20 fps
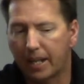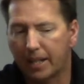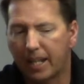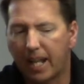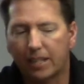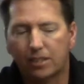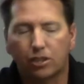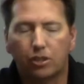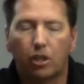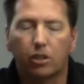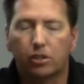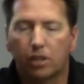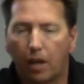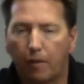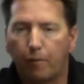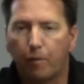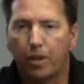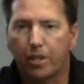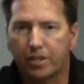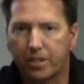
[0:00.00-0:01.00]
And that starts
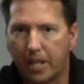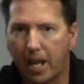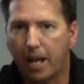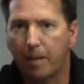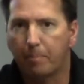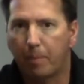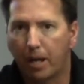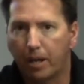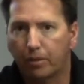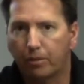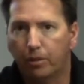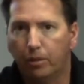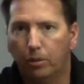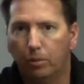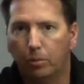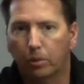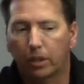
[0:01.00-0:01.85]
off with a standby crew.